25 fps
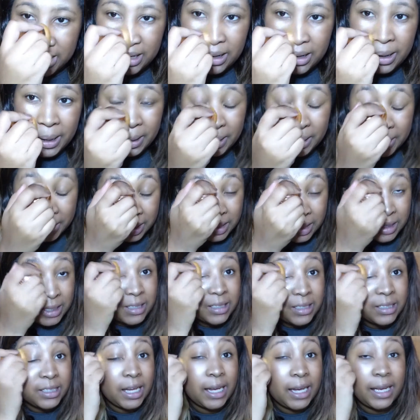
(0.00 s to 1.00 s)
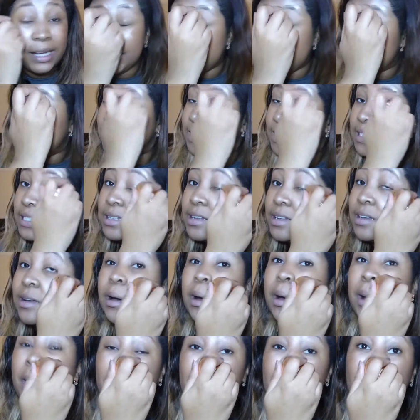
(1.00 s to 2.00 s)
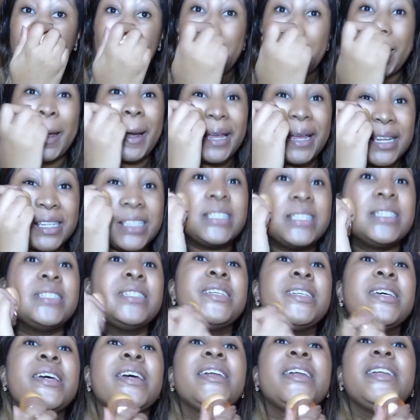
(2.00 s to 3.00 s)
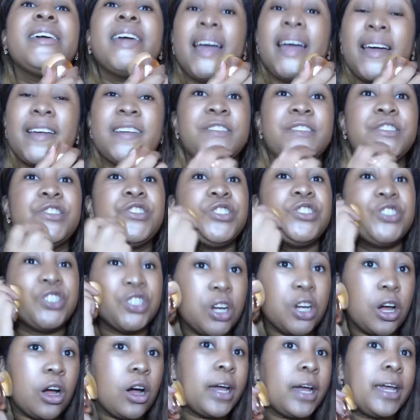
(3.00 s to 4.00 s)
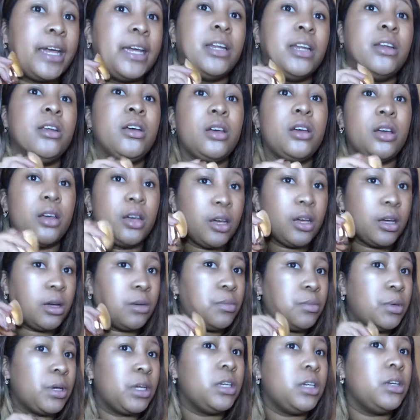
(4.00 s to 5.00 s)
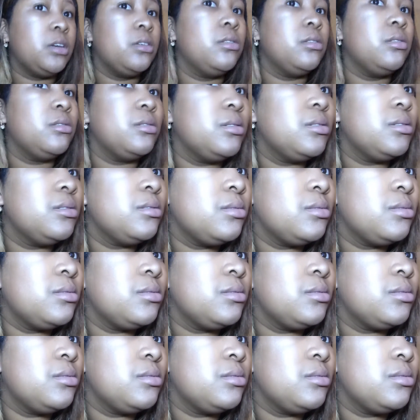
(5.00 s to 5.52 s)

Like, that is tin can shine, but you